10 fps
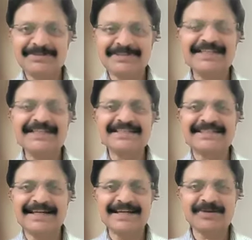you said that
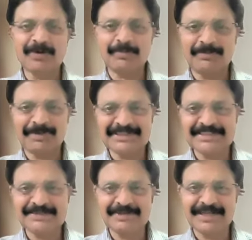central group of
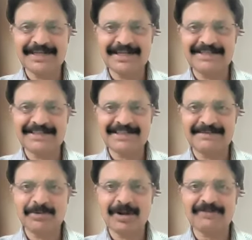muscles will get
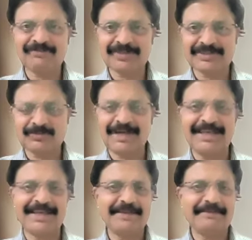blocked first.
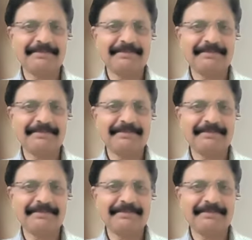Why?